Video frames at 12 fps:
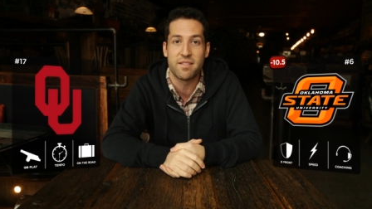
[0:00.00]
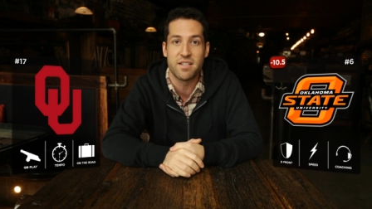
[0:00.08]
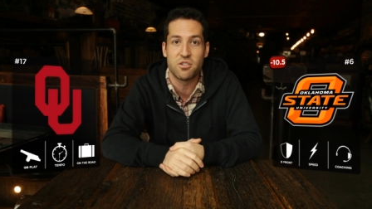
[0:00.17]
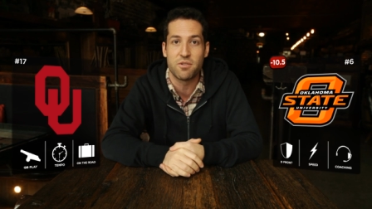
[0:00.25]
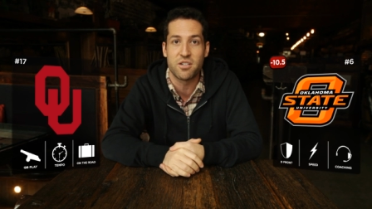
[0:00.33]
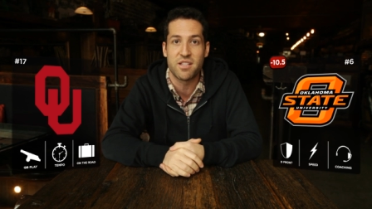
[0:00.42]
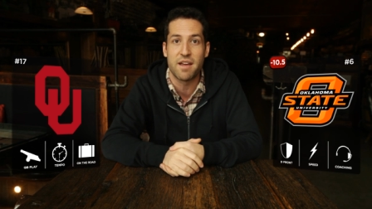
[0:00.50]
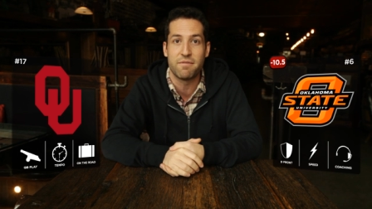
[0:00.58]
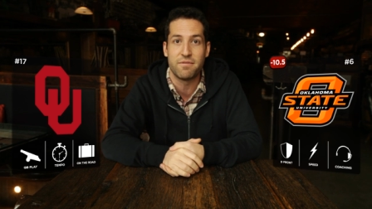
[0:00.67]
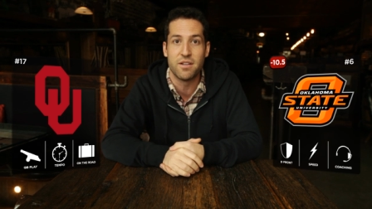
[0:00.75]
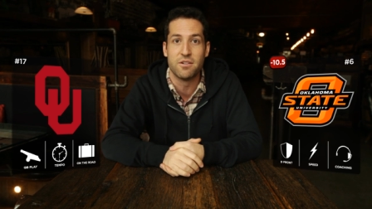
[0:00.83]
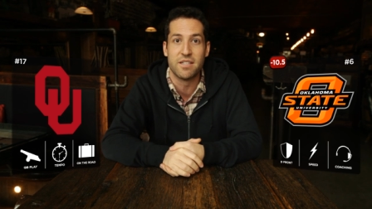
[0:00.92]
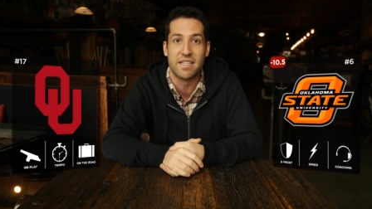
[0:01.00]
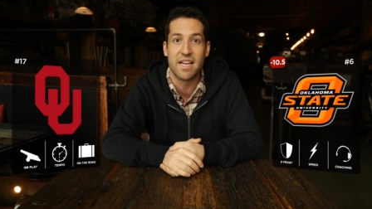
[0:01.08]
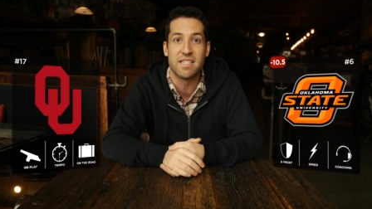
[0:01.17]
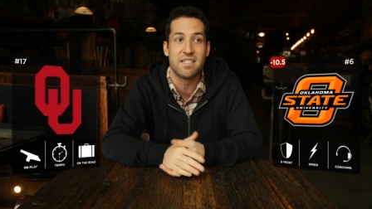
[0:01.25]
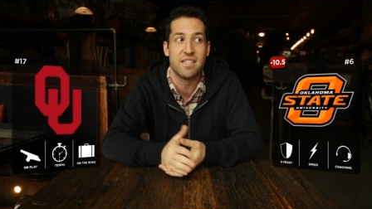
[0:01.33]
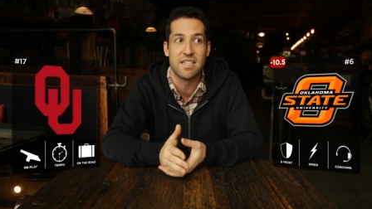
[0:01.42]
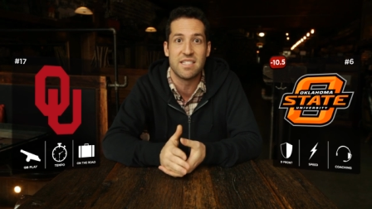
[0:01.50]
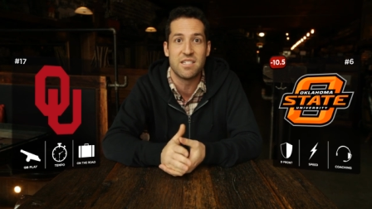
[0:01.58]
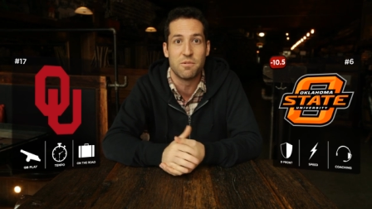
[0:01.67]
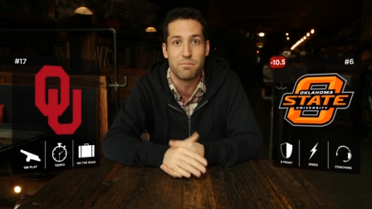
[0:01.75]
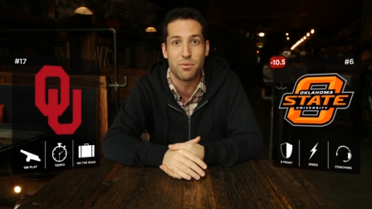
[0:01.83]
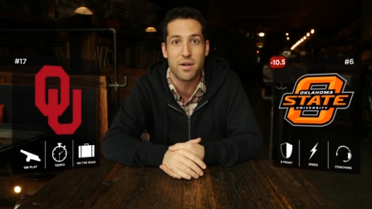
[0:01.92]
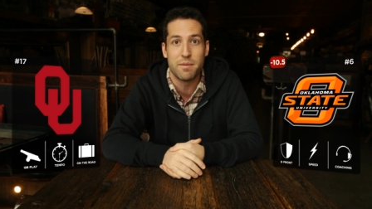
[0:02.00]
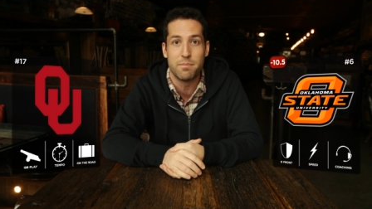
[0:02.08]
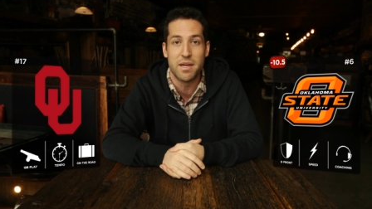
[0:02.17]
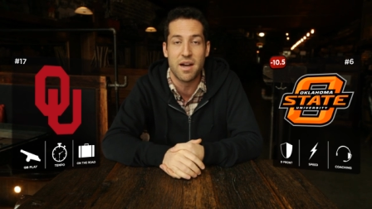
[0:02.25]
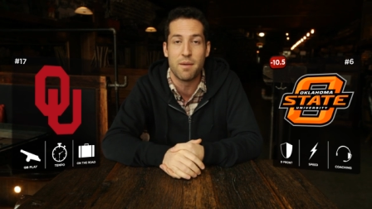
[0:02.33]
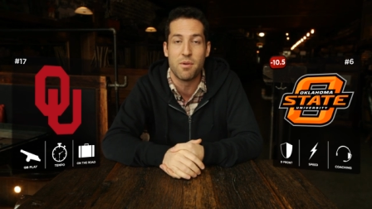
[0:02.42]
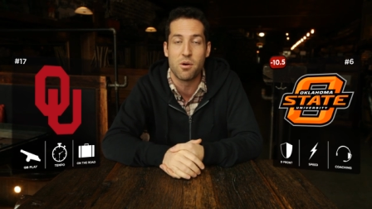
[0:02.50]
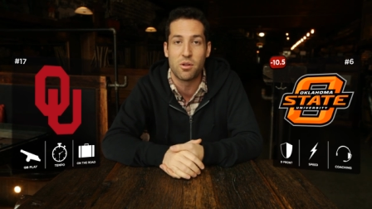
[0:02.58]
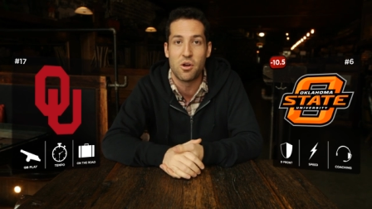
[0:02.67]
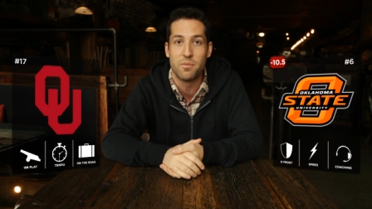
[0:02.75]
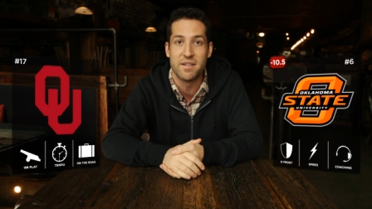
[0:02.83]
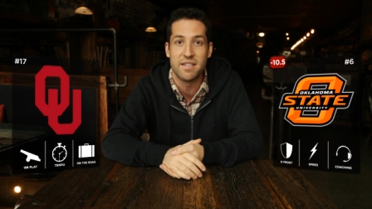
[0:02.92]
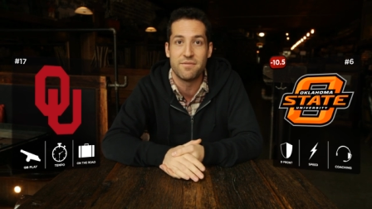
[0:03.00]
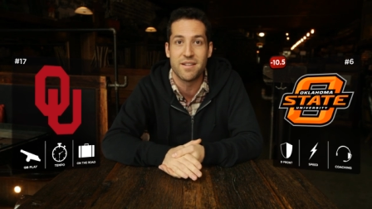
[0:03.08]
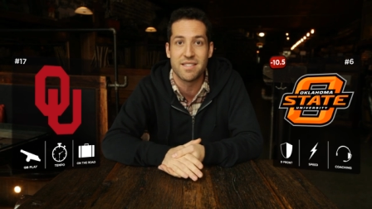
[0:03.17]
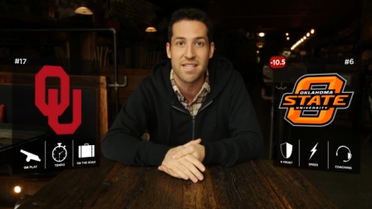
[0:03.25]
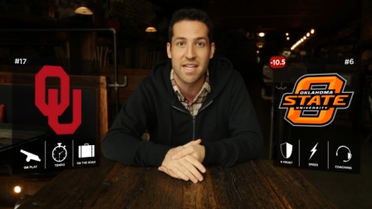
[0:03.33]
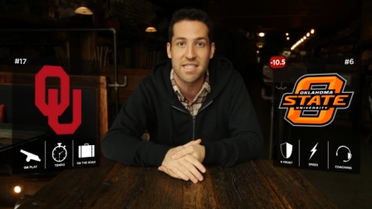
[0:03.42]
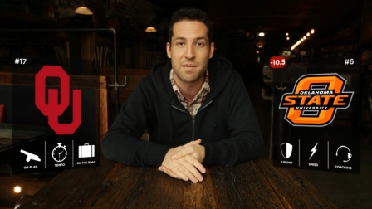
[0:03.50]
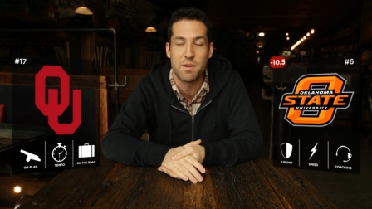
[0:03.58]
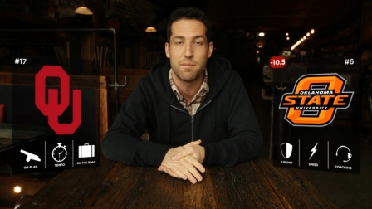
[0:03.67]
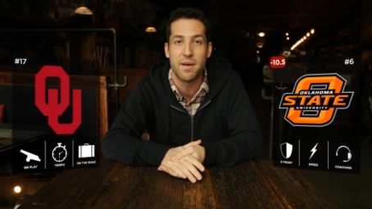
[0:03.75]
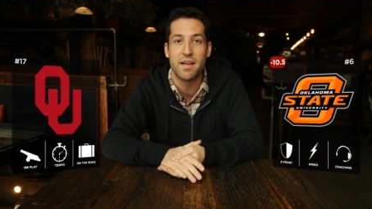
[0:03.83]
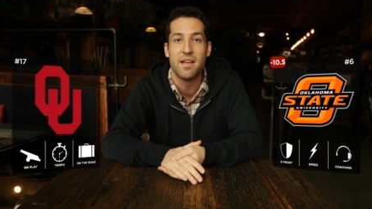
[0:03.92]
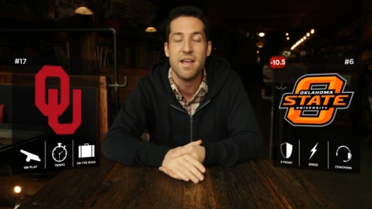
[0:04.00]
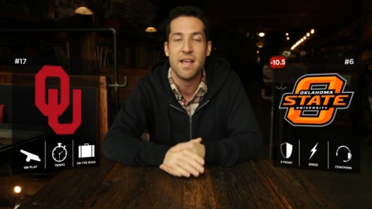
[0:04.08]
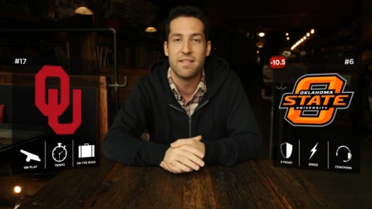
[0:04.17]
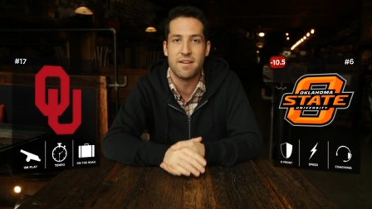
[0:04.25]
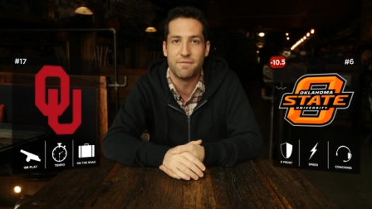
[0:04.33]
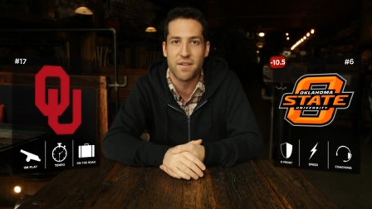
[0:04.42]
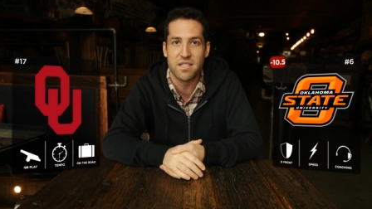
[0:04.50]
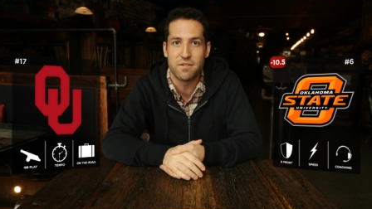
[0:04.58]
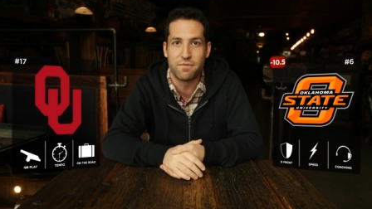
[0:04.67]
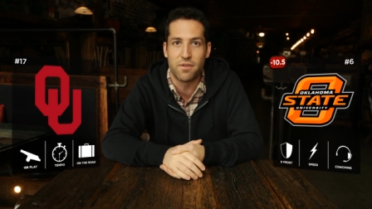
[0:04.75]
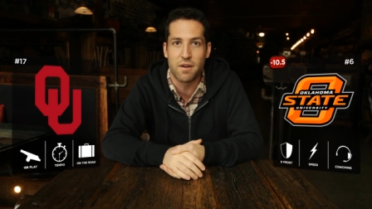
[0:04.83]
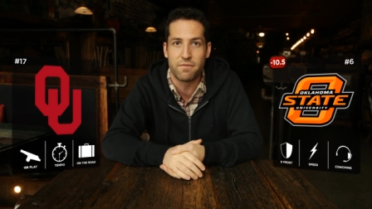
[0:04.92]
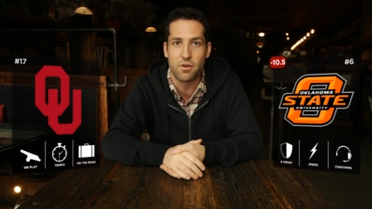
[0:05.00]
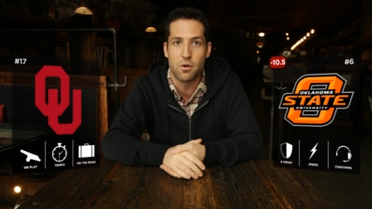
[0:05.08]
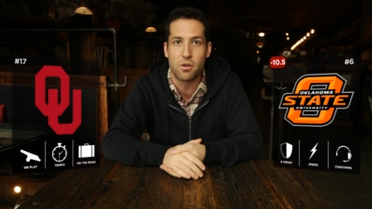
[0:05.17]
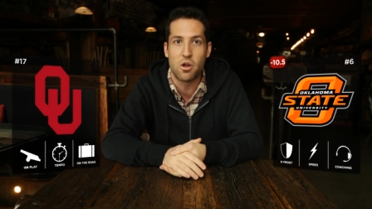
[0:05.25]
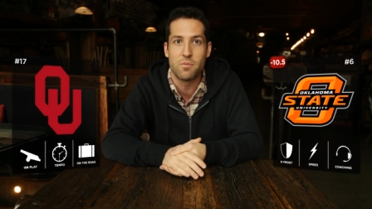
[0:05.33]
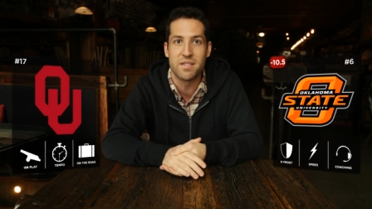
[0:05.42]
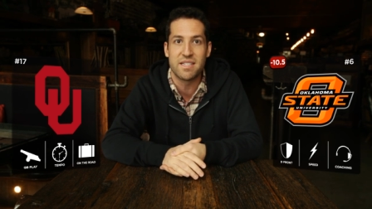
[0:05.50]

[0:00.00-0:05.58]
can they stretch that field against a, a still pretty beat up Oklahoma defense? That's going to be big. The defensive front for Oklahoma